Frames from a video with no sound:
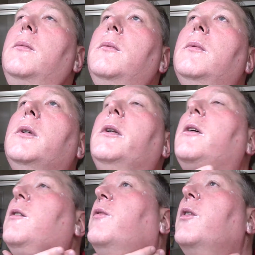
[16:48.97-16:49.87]
Really
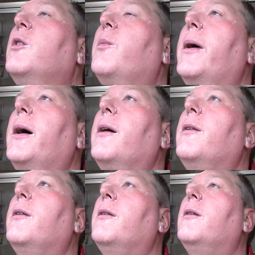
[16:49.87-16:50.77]
good first
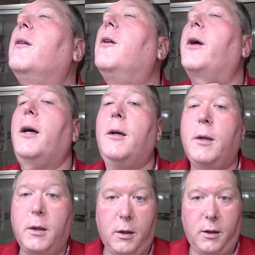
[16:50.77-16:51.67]
pass. Okay,
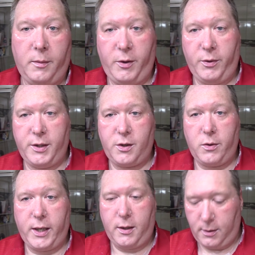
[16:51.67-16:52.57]
let me rinse
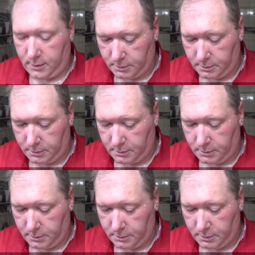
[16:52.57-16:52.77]
quick,